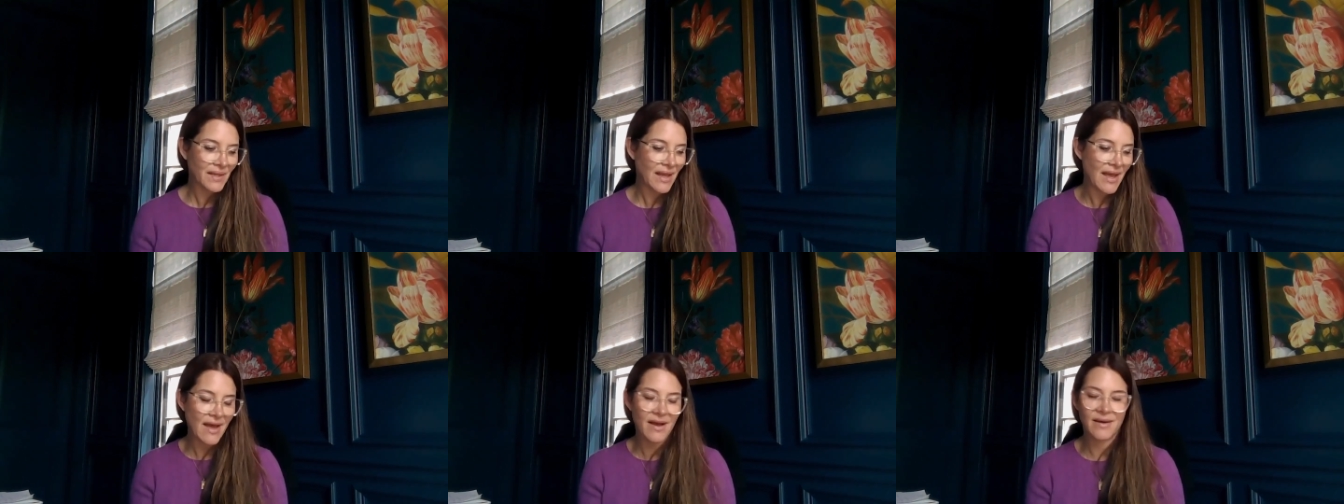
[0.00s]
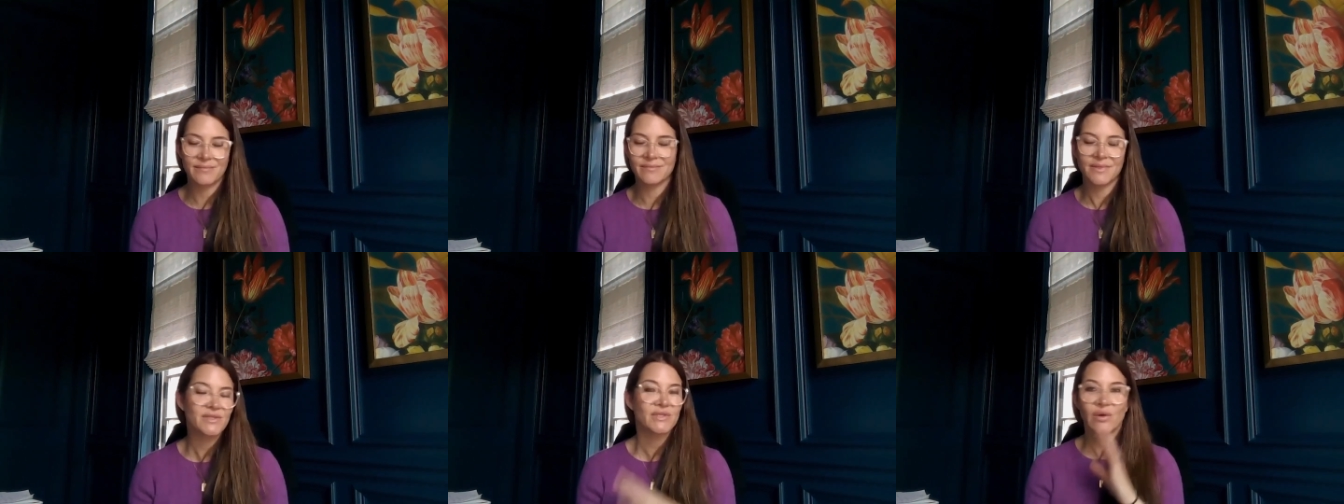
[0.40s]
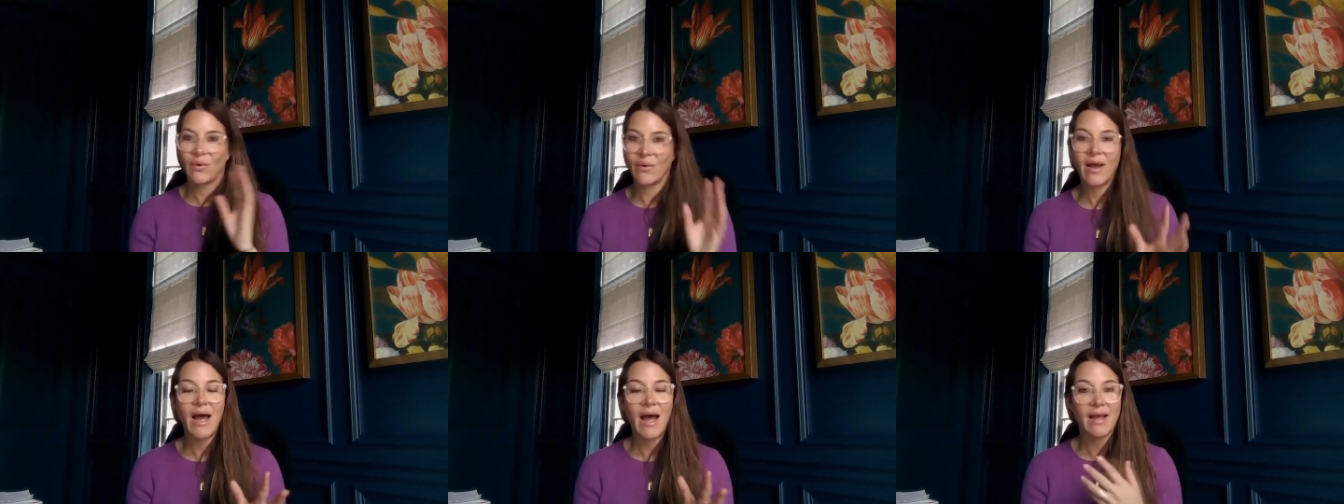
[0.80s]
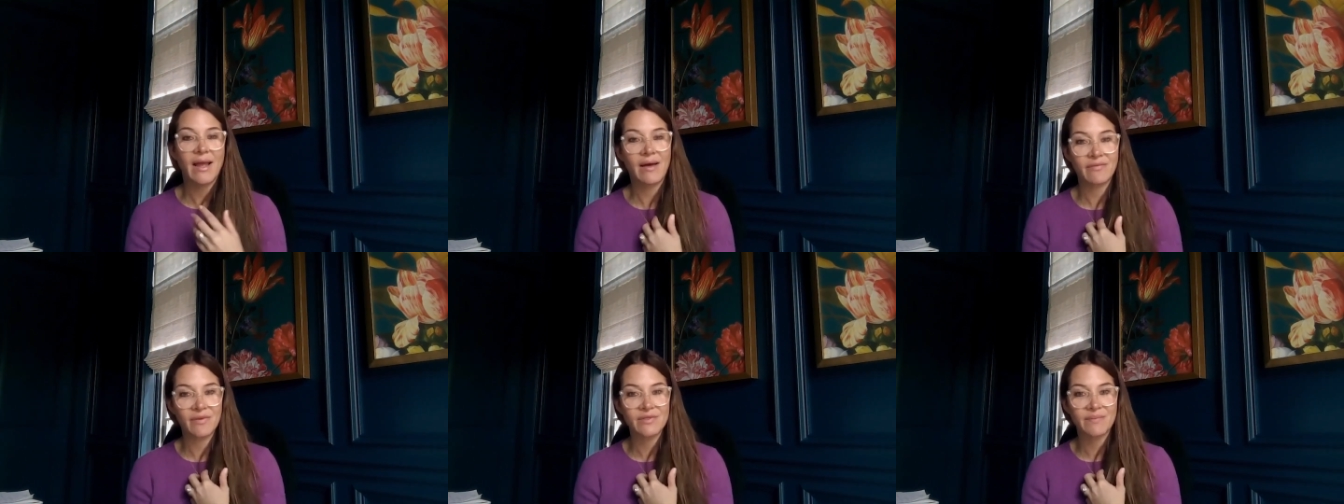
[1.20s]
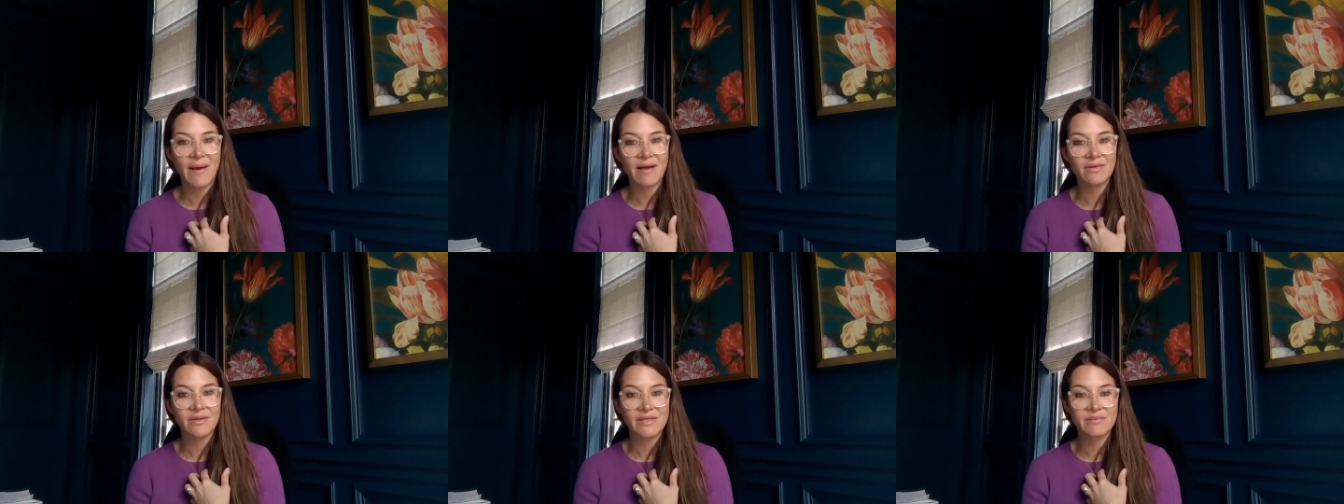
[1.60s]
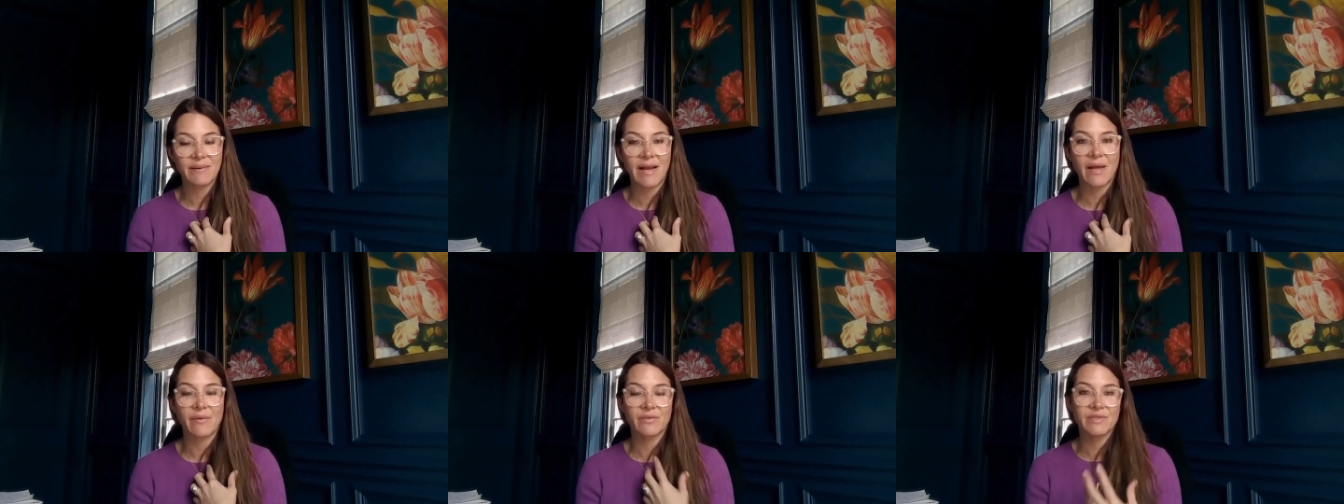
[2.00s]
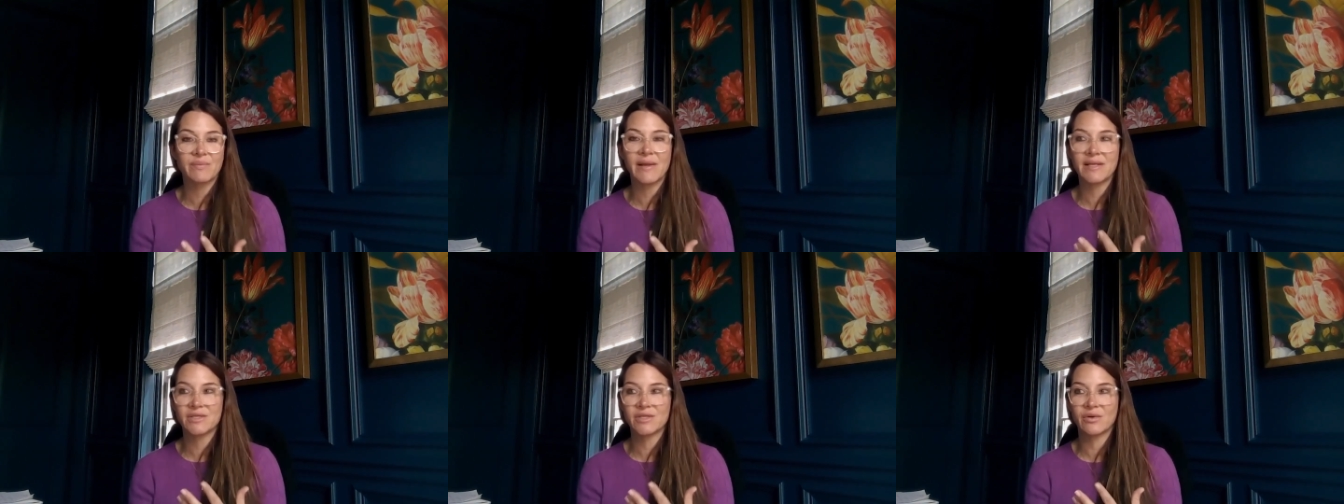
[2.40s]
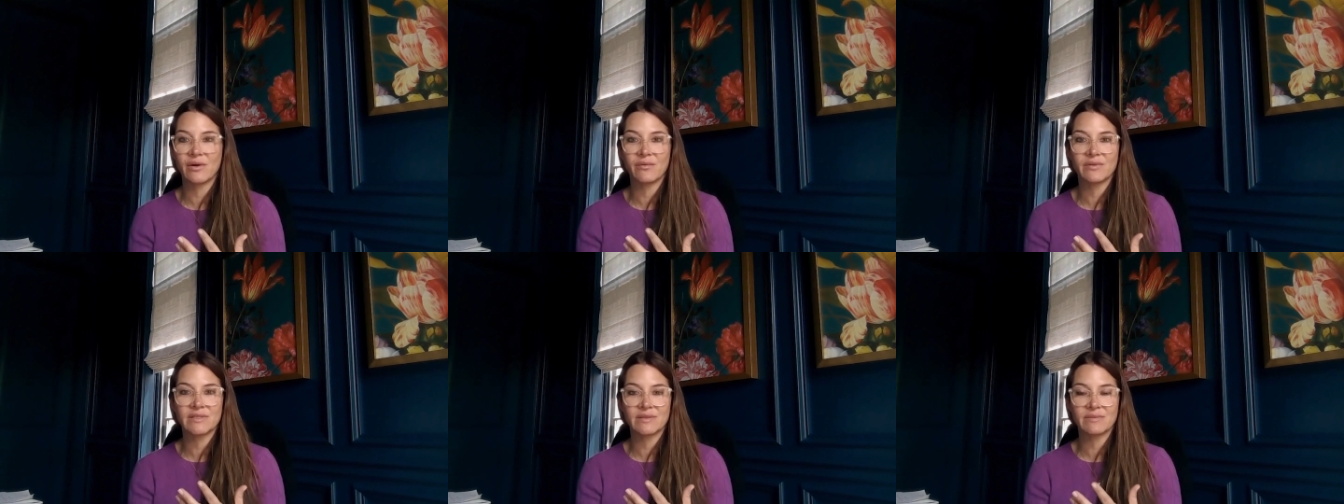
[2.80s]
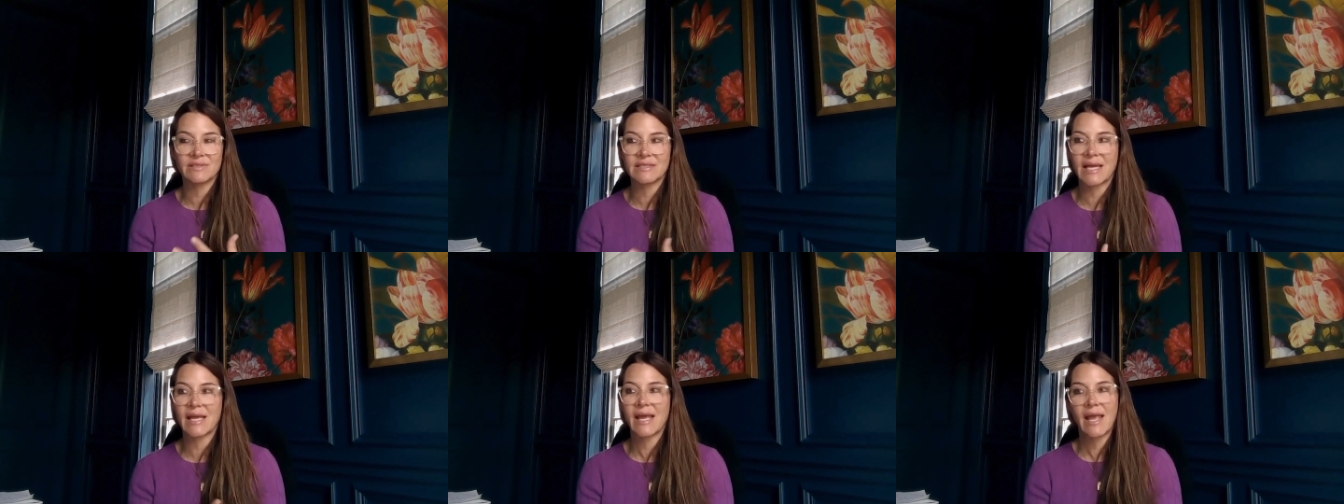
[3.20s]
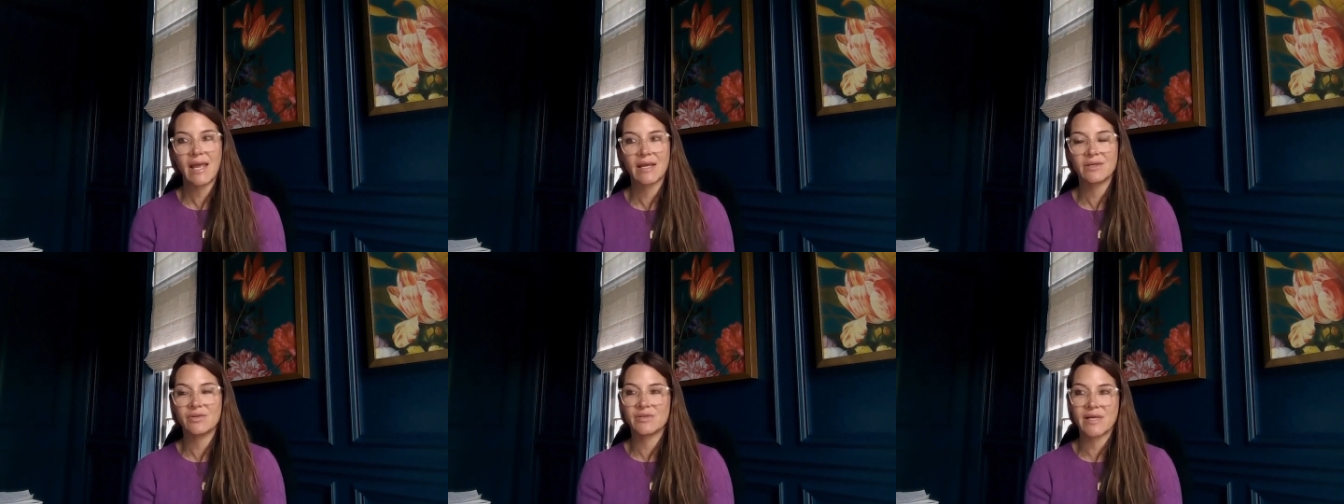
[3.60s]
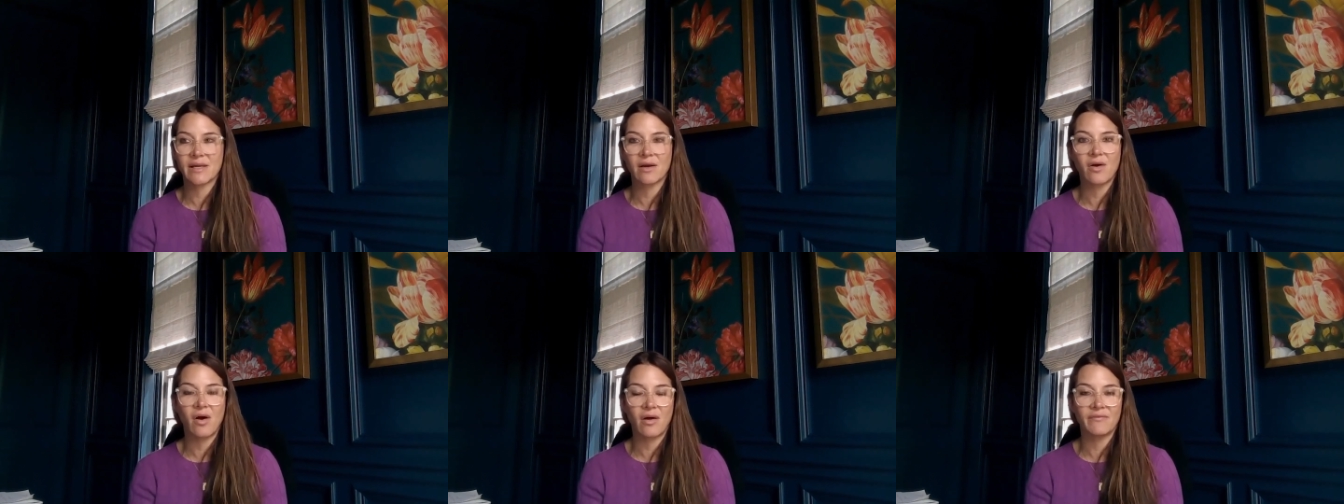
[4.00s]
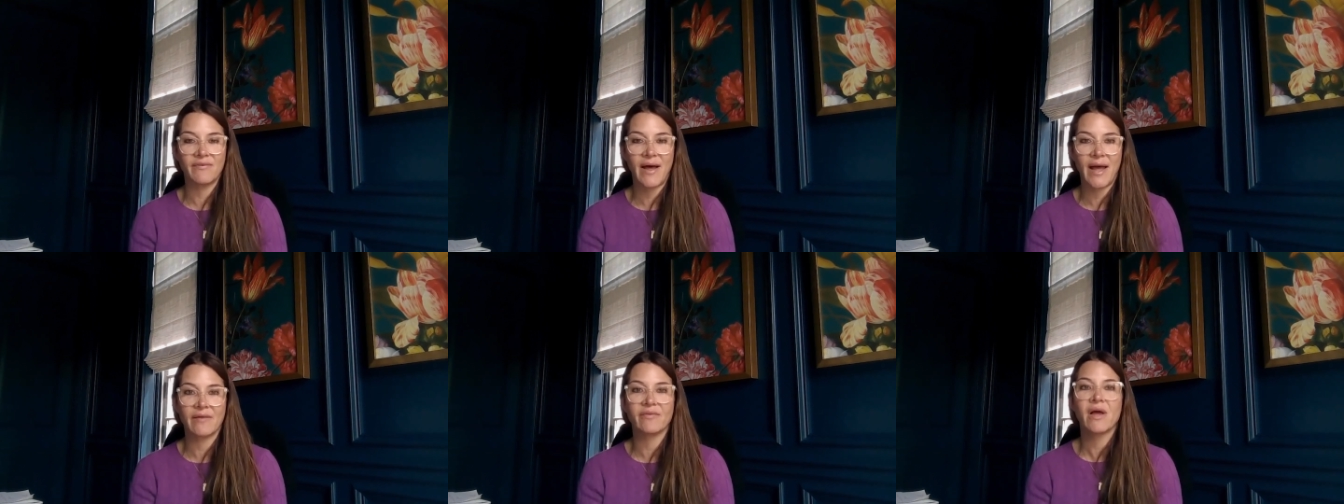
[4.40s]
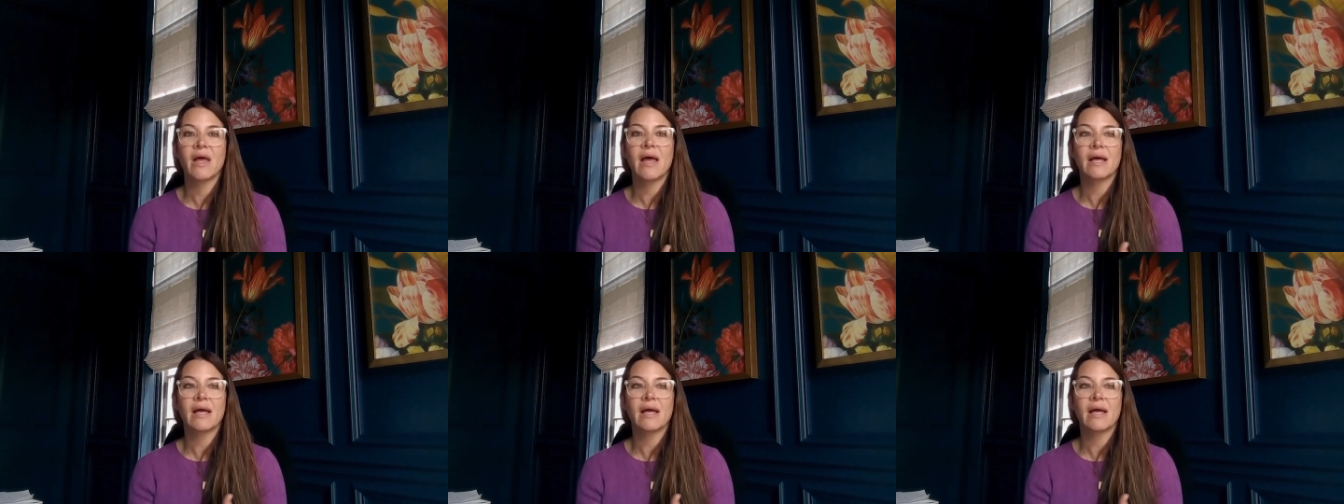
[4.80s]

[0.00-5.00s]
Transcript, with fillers: Um so I have those boundaries but I will speak to it when someone's like, "Hey, can you take a call at 5?"